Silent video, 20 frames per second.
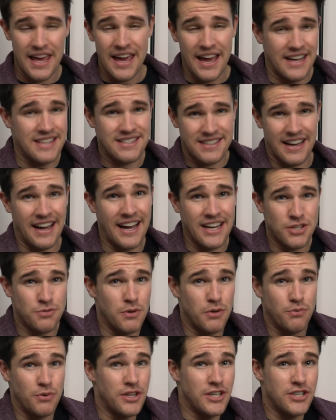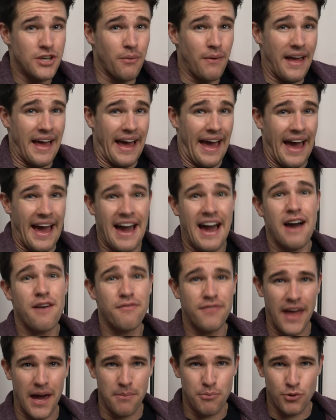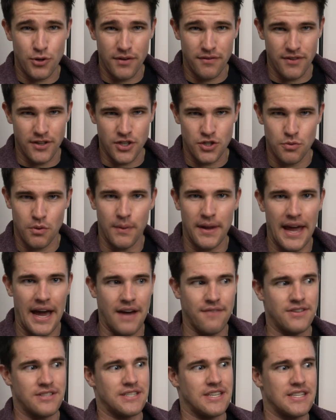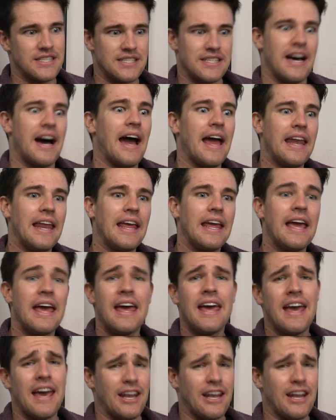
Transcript: As guys, we really don't have that privilege where we have a society